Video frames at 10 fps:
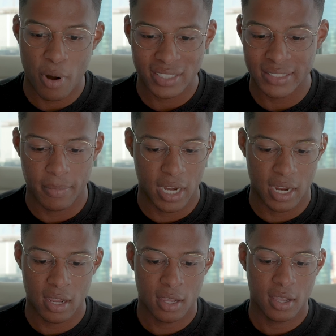
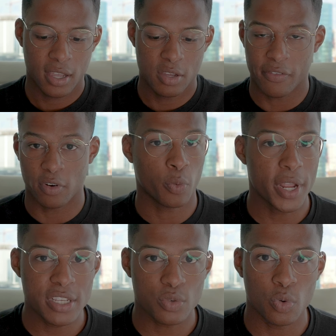proximity, you have
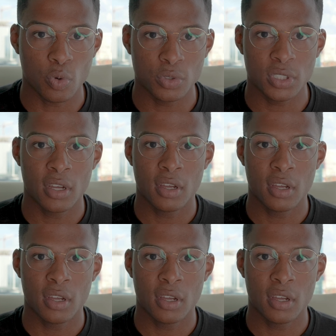great schools,